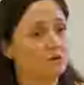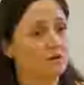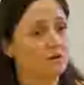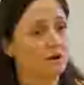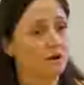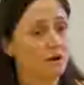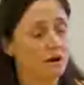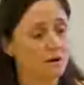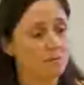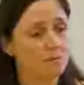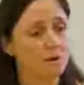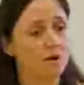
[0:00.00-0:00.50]

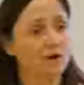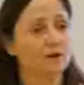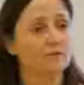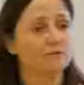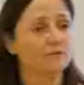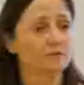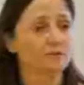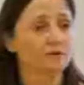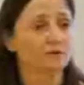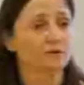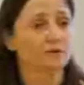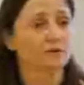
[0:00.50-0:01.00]
Hallmark of
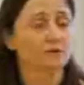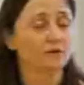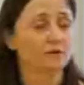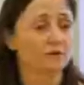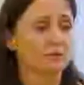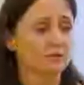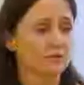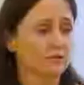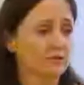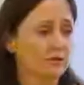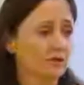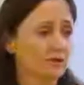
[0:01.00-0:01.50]
a good
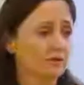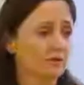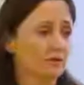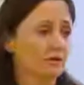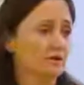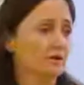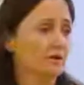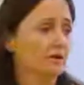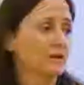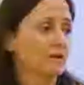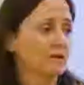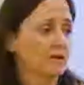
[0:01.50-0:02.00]
critical
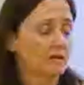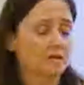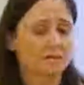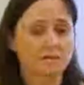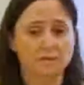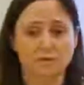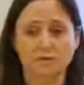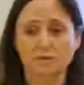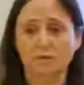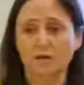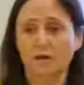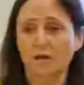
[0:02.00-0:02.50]
thinker is
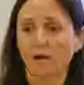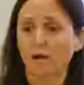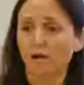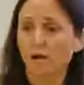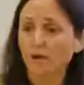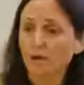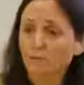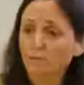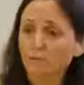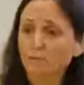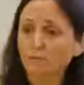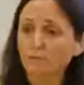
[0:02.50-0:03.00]
that you're
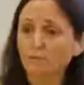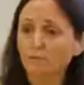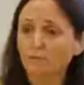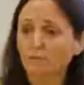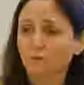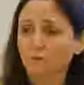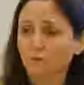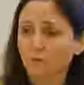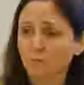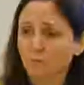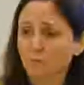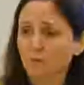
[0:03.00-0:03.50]
able
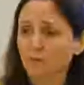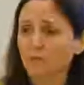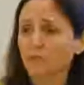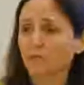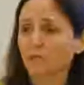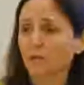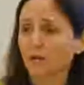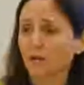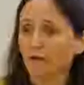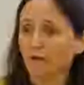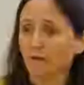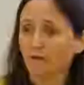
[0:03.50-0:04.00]
to
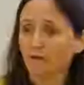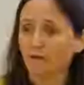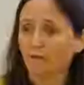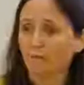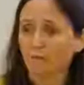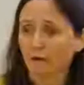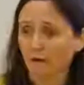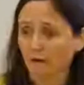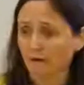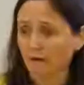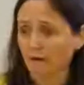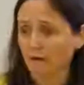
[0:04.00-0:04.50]
appreciate
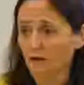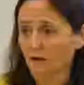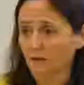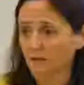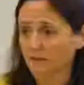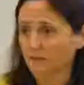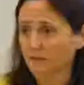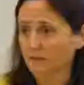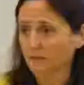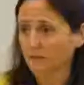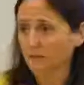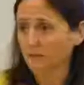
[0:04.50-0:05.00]

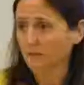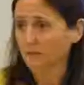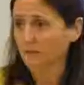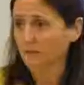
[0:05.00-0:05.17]
paradox.